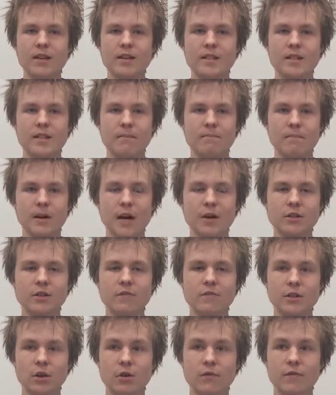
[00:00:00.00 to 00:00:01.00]
is the
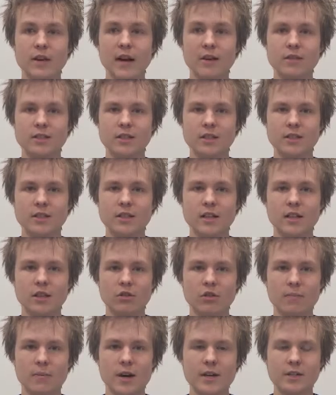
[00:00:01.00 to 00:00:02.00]
amount of known viruses
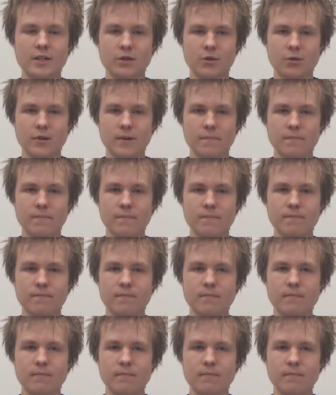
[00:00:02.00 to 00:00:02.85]
in the repository.